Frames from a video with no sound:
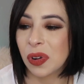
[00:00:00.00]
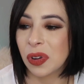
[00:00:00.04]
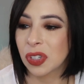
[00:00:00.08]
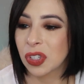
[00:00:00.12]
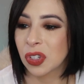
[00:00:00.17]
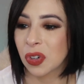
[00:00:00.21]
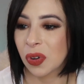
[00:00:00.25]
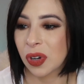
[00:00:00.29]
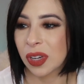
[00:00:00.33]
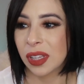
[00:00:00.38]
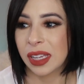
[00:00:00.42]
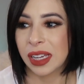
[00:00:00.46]
year
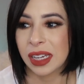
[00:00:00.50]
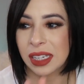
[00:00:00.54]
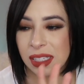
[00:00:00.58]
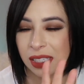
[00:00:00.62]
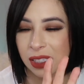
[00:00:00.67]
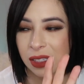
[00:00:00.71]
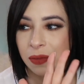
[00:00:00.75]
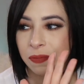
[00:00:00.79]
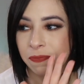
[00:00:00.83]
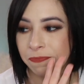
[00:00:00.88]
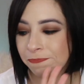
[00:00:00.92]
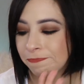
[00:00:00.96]
olds
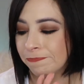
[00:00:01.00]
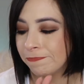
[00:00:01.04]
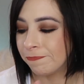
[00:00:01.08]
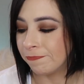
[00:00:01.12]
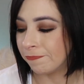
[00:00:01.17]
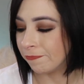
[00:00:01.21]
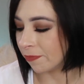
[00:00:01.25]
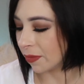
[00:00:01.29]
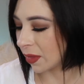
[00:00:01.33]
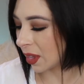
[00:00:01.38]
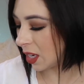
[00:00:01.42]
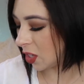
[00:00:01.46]
acrylics.
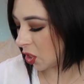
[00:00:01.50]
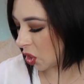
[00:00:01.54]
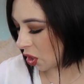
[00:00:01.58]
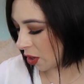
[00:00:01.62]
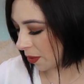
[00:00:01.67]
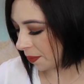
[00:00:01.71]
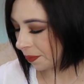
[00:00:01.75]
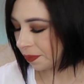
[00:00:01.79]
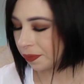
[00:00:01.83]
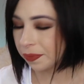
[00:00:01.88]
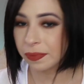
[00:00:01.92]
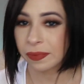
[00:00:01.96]
Mm -hmm,
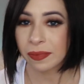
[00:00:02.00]
sure.